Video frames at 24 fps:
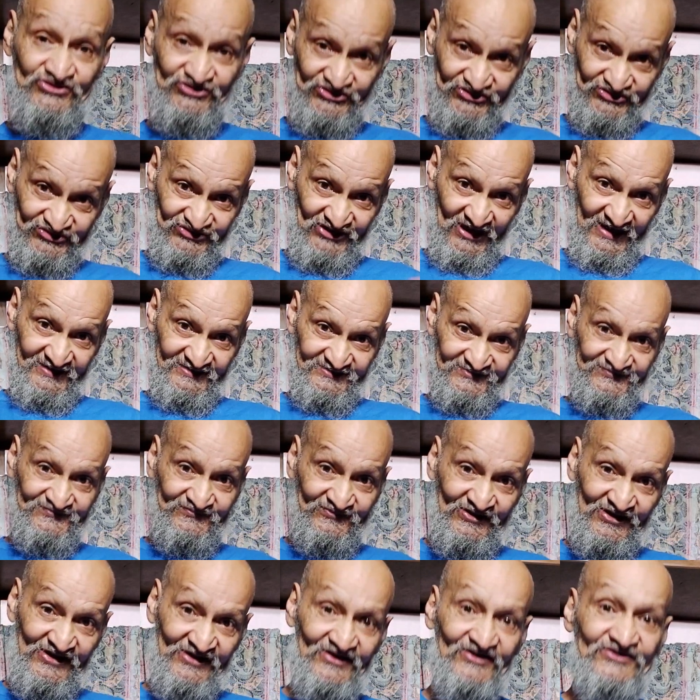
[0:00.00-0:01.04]
to set us
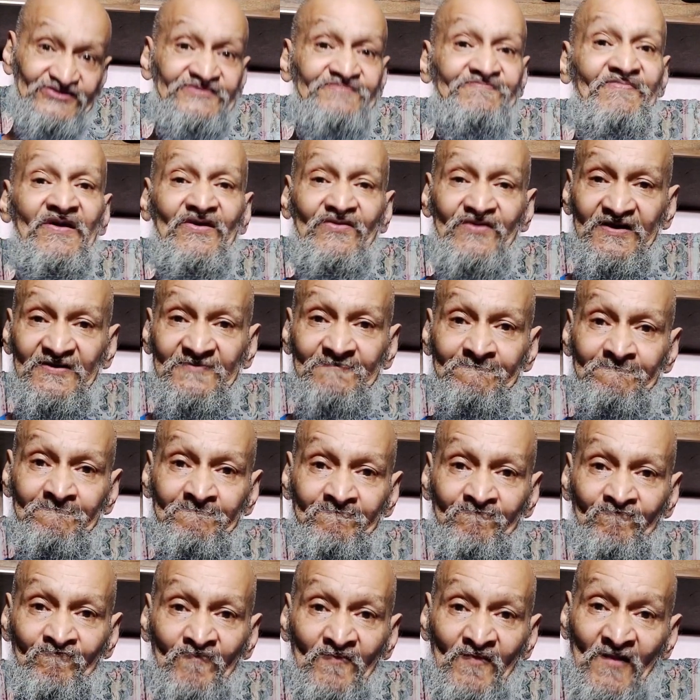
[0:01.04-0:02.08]
free in the spirit.
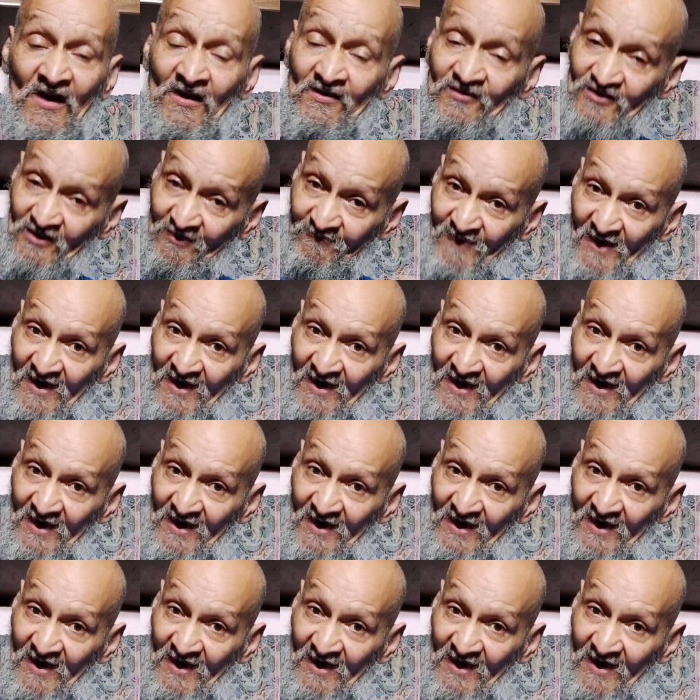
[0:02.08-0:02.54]
The